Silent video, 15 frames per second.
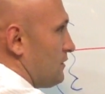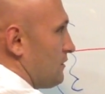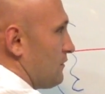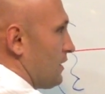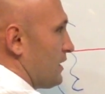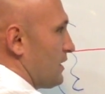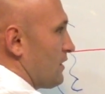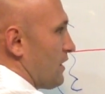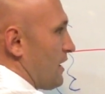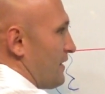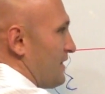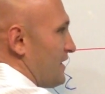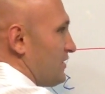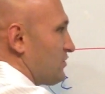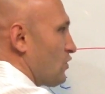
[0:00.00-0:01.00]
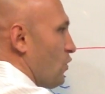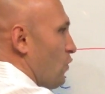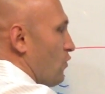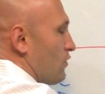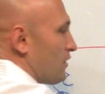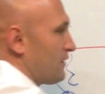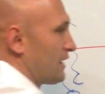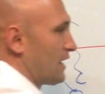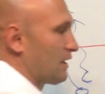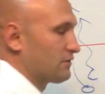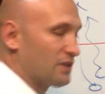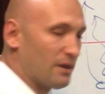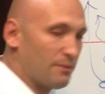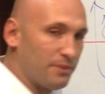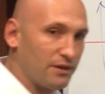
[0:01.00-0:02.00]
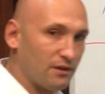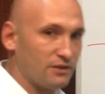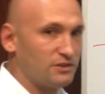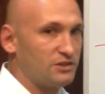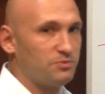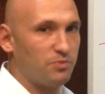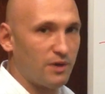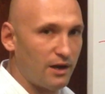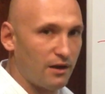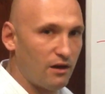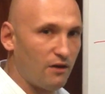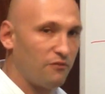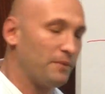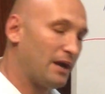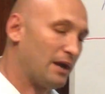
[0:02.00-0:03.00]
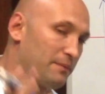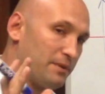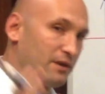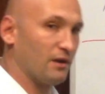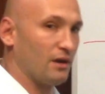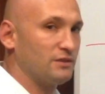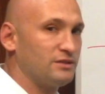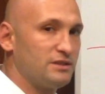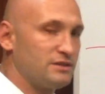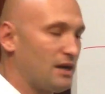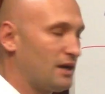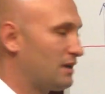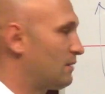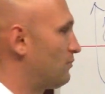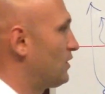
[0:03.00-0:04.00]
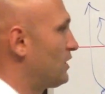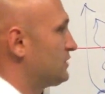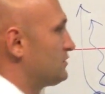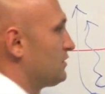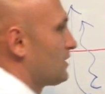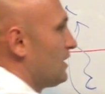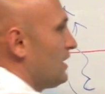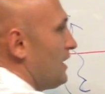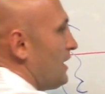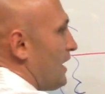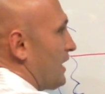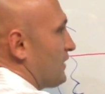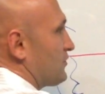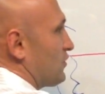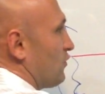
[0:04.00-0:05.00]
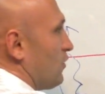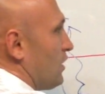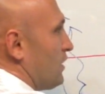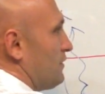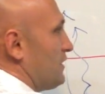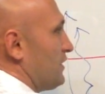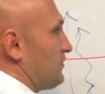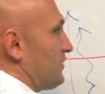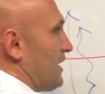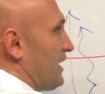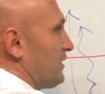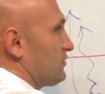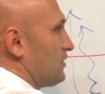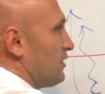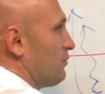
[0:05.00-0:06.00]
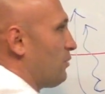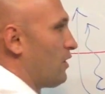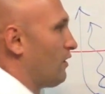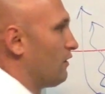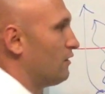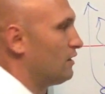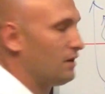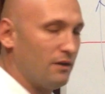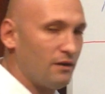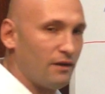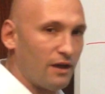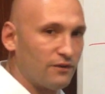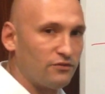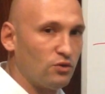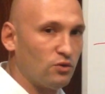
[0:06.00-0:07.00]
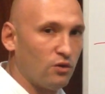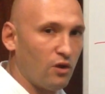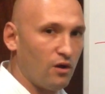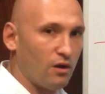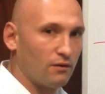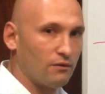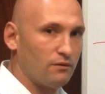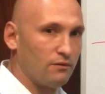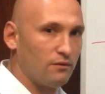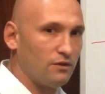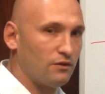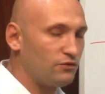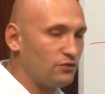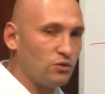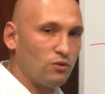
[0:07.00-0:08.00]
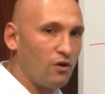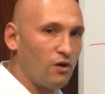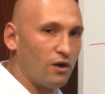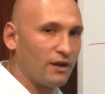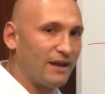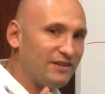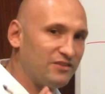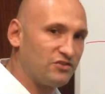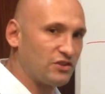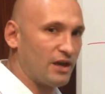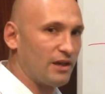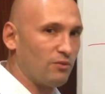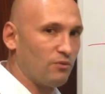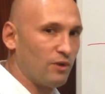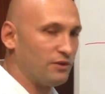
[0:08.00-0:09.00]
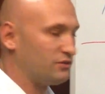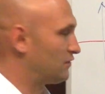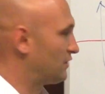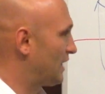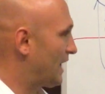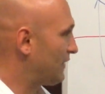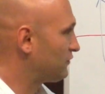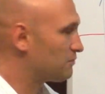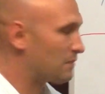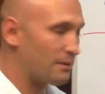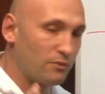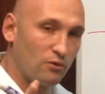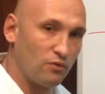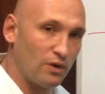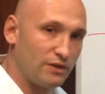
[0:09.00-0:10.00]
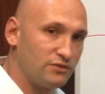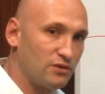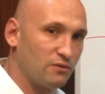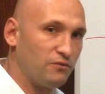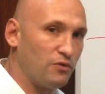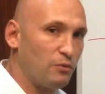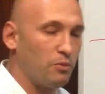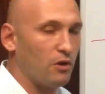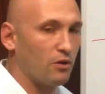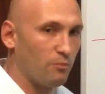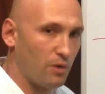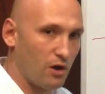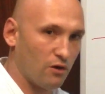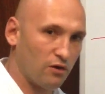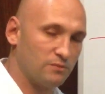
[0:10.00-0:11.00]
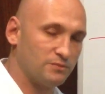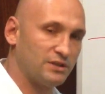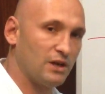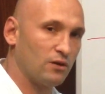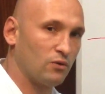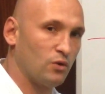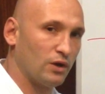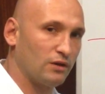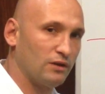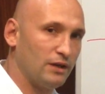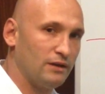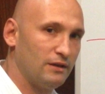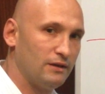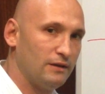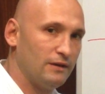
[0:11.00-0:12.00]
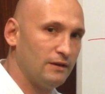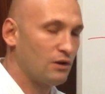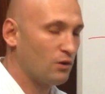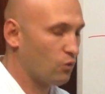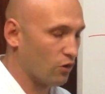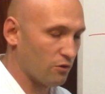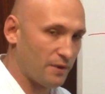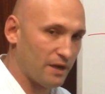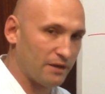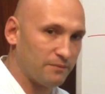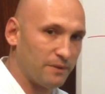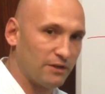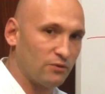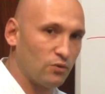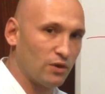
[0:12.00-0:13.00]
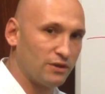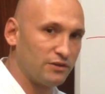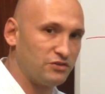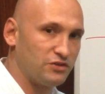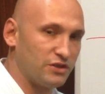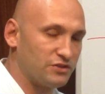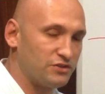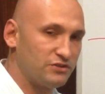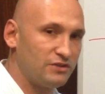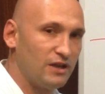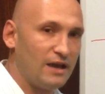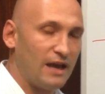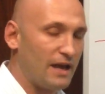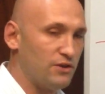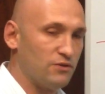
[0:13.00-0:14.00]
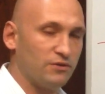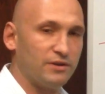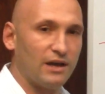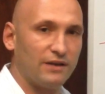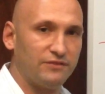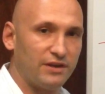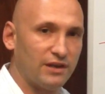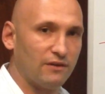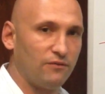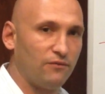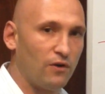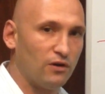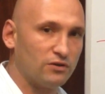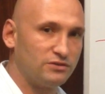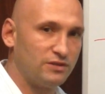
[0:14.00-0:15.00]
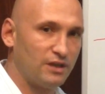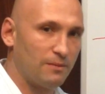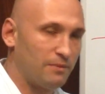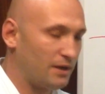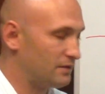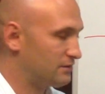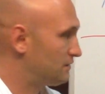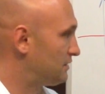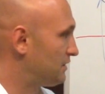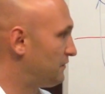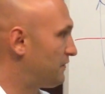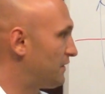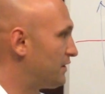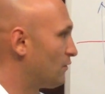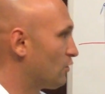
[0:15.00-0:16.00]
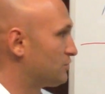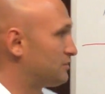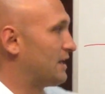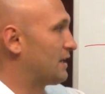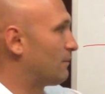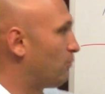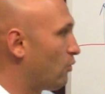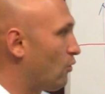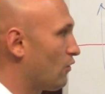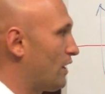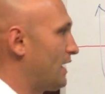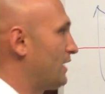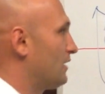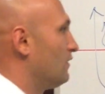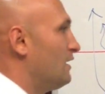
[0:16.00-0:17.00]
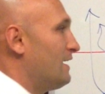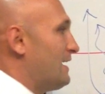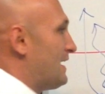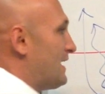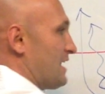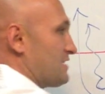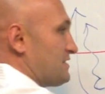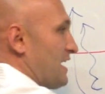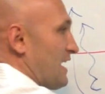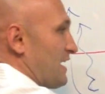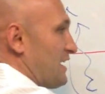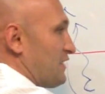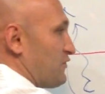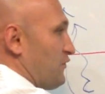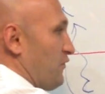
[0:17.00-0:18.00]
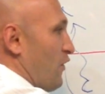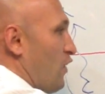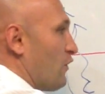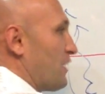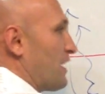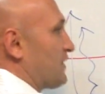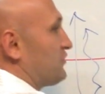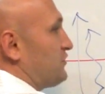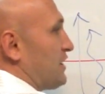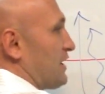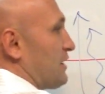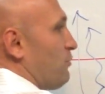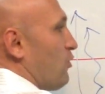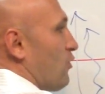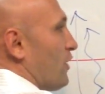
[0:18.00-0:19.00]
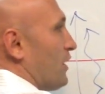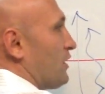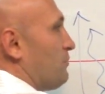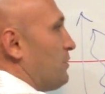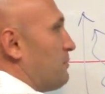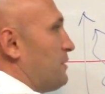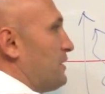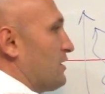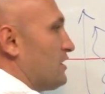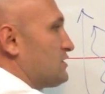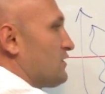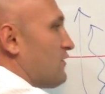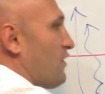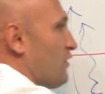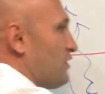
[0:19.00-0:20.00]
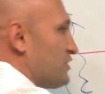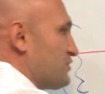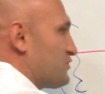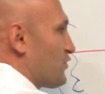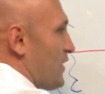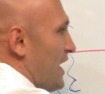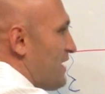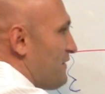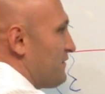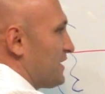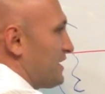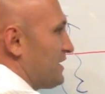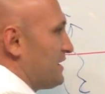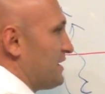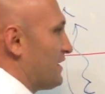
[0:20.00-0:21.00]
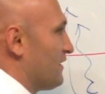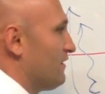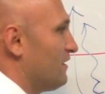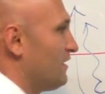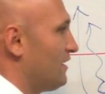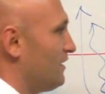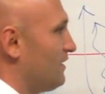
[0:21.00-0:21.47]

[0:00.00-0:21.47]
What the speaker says: right here. And this corner on the outside, because he's playing off man, because he's not in a press look, has to run this angle to the ball. It's too long. It's too long inside the red zone. You have to remember in red zone football, the ball comes out quickly, quarterbacks make quick decisions, and you cannot take a false step as a defender or take a poor angle. It's not his fault he has to take a poor angle, but because of all this traffic in here,